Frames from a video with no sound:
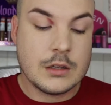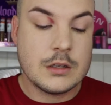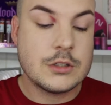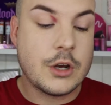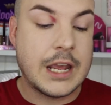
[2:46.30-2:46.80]

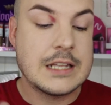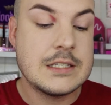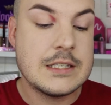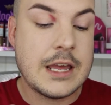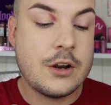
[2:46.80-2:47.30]
So
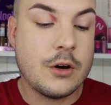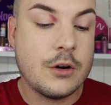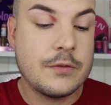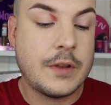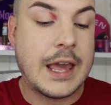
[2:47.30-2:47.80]
instead
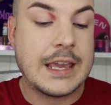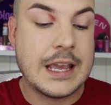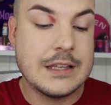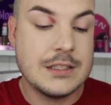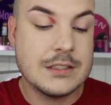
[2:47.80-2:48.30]
of like
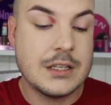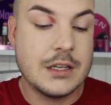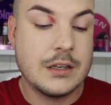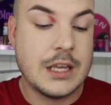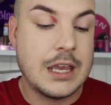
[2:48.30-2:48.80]

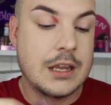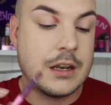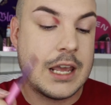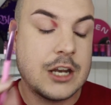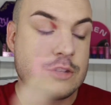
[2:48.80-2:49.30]
Kensington
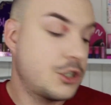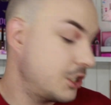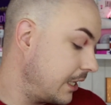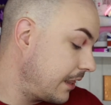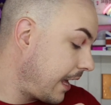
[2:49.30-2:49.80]
in
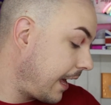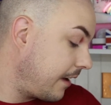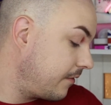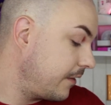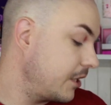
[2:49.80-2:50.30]
Androgyny, they
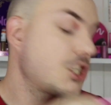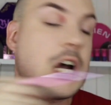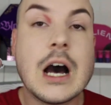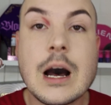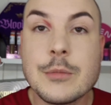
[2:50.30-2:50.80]
have
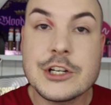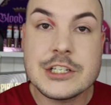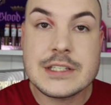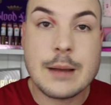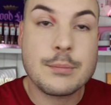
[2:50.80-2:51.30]
Charm, which
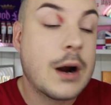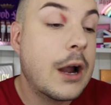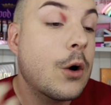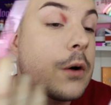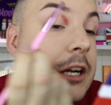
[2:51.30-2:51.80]
is that
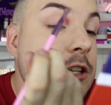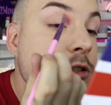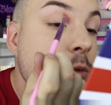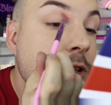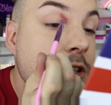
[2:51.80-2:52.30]
bright
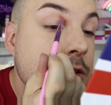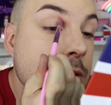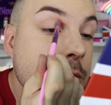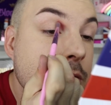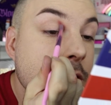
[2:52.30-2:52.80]
orange, which is
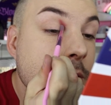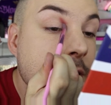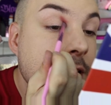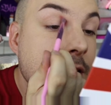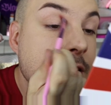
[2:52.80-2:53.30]
also a
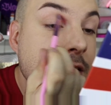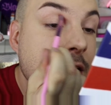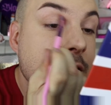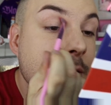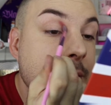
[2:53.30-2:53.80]
really nice
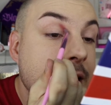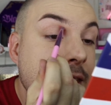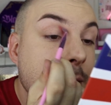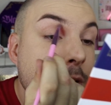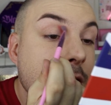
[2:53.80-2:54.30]
color to make
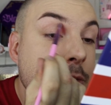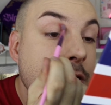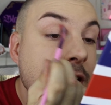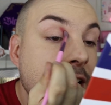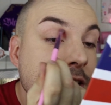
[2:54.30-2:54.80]
that pop.
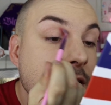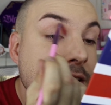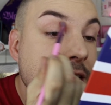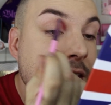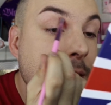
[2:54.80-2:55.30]
So actually, I
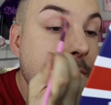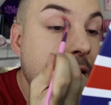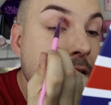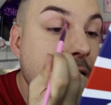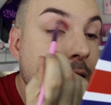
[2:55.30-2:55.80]
take that
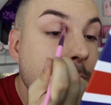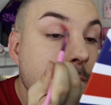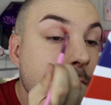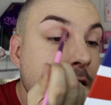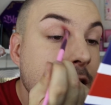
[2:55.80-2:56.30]
back.
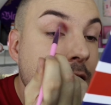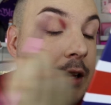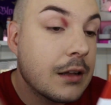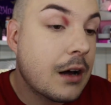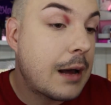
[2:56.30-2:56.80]

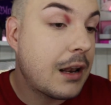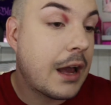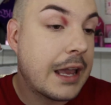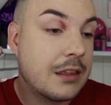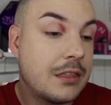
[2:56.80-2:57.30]
I
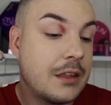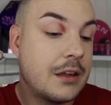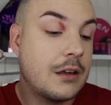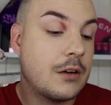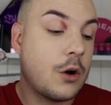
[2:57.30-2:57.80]
like
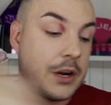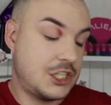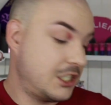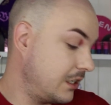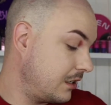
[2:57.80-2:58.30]
the
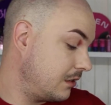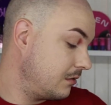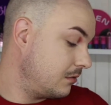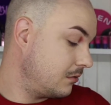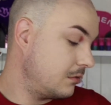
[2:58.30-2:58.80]
orange in
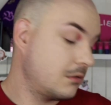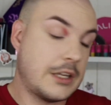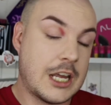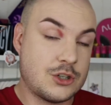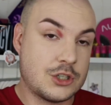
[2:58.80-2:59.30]

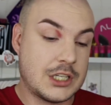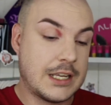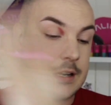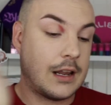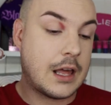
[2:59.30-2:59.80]

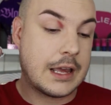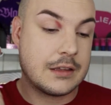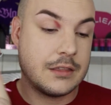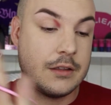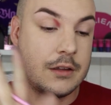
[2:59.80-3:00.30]
Androgyny, and I
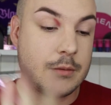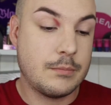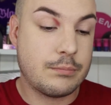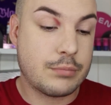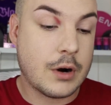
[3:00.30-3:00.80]
like
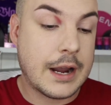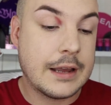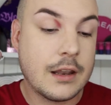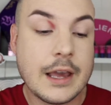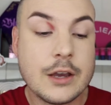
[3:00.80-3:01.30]
the bright like